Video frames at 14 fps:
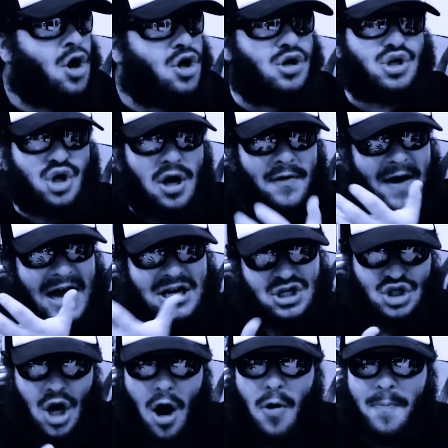You should have had
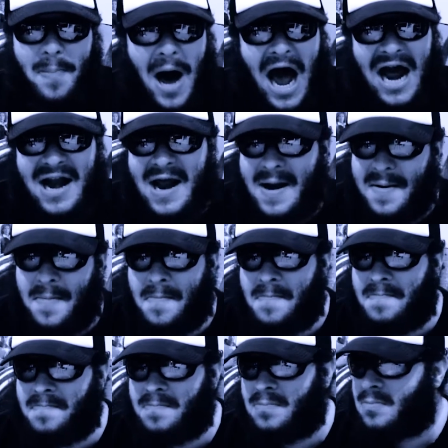Joe Biden
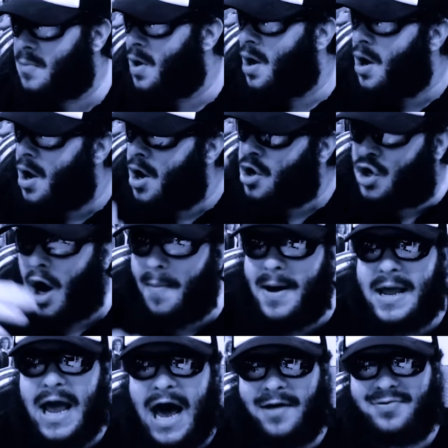
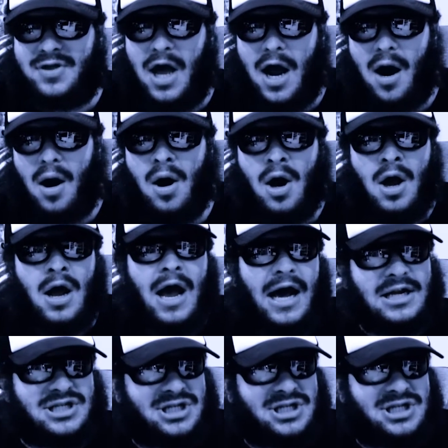coming out there and